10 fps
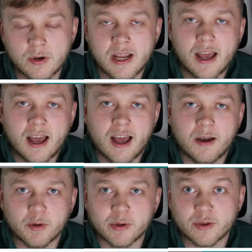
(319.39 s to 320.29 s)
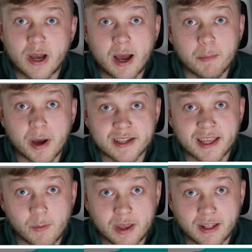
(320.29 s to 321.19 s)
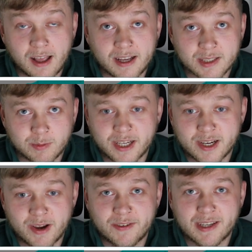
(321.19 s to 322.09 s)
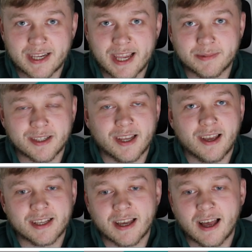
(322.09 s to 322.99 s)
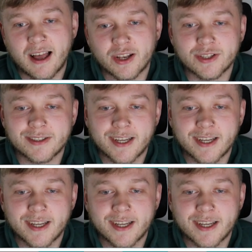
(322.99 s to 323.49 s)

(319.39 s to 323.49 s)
but we saw how badly that went last week if you didn't captain Erling Haaland.